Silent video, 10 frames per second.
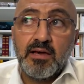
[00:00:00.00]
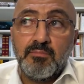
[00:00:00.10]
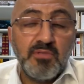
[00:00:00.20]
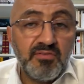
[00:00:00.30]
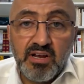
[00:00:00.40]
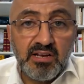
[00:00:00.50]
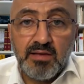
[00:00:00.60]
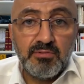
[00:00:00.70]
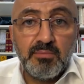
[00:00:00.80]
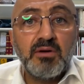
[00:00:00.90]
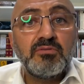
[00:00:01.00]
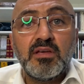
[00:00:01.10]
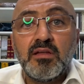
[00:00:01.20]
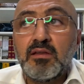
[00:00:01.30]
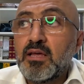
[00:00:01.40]
I've never climbed a
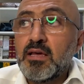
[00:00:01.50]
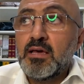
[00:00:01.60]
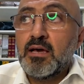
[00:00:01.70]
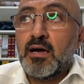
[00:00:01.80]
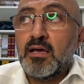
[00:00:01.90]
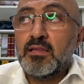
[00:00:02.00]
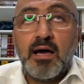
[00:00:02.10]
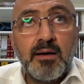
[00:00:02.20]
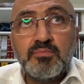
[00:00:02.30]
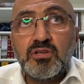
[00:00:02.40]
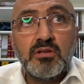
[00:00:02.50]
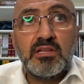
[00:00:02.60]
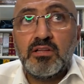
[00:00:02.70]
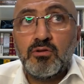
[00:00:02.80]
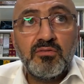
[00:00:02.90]
mountain. I had
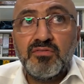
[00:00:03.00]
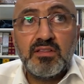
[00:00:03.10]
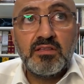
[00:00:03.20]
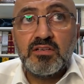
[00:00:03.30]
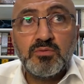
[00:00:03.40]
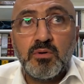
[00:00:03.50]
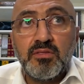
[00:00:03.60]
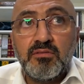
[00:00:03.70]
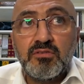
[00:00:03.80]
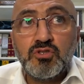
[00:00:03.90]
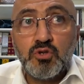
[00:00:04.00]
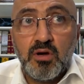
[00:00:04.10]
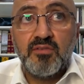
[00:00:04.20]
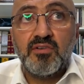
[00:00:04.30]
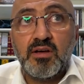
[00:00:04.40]
absolutely no fitness whatsoever.